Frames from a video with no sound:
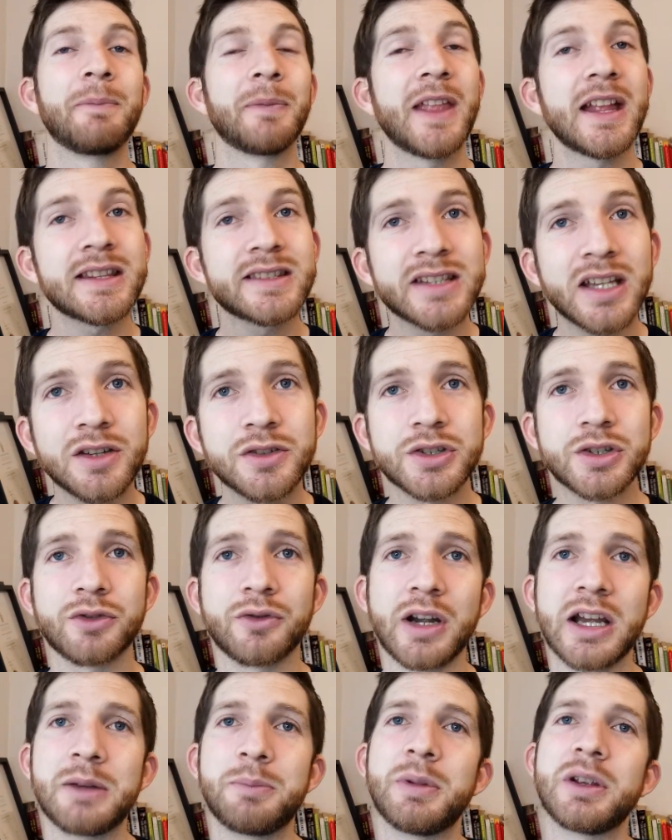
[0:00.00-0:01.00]
that sounds
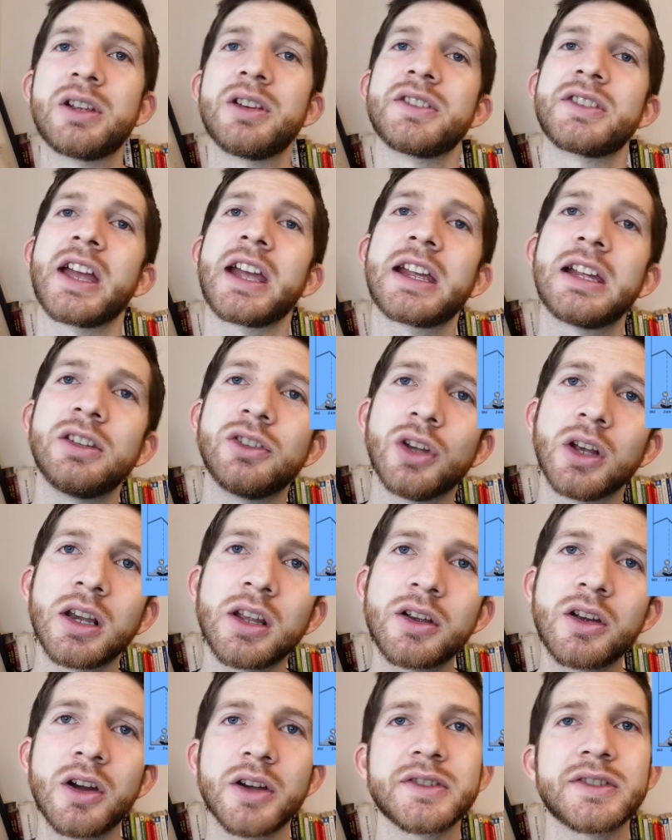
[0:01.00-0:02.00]
great because I can
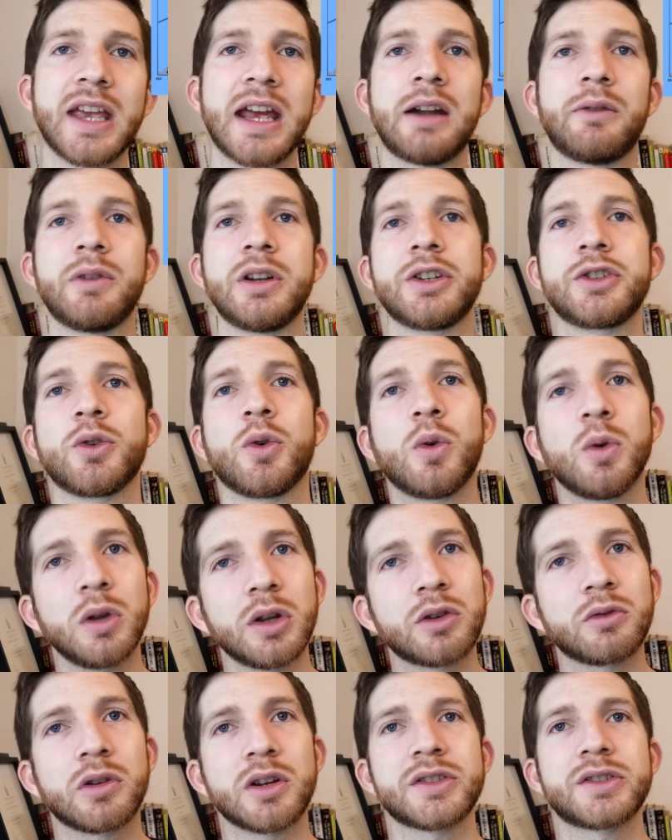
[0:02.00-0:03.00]
dollar cost average
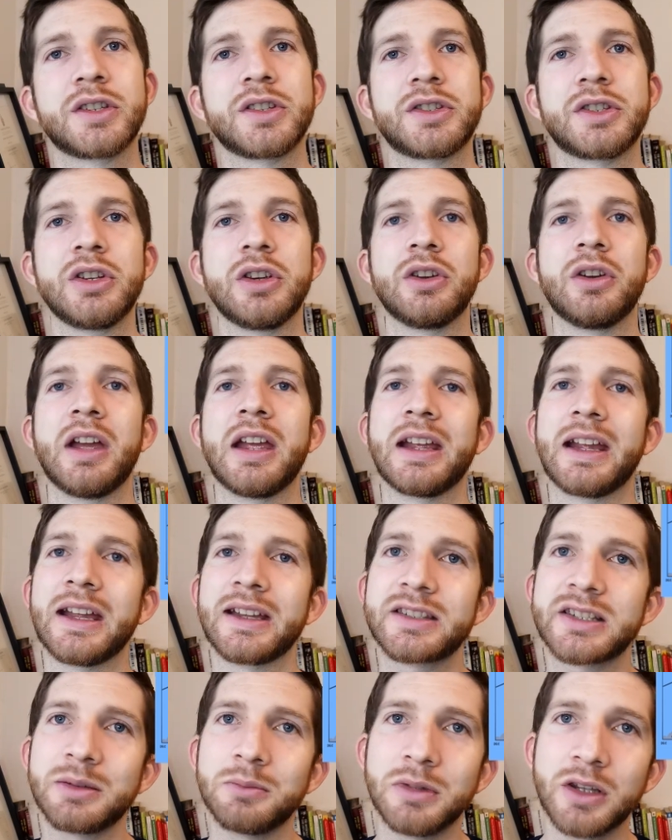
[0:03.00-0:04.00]
all across this year and
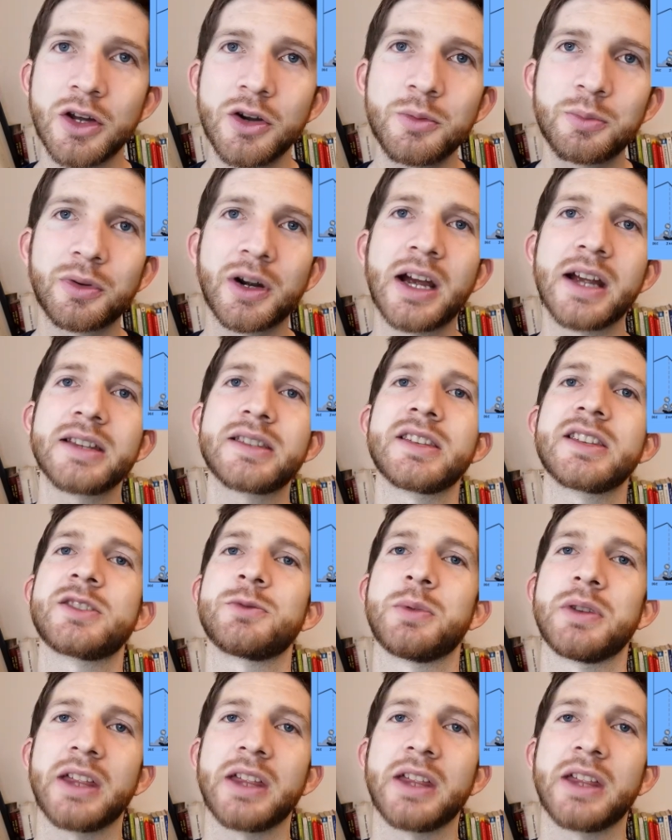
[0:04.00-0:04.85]
get some low prices